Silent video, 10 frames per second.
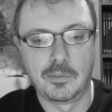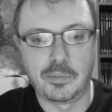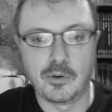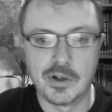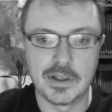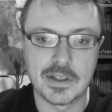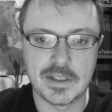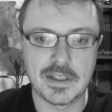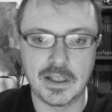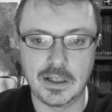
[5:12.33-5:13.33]

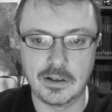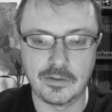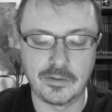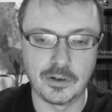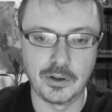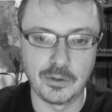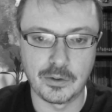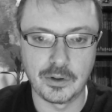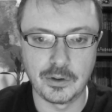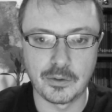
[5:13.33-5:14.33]
Points for
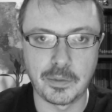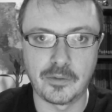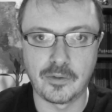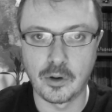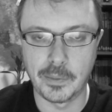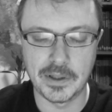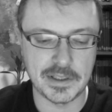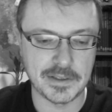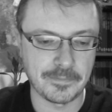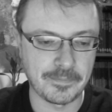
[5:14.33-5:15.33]
your performance.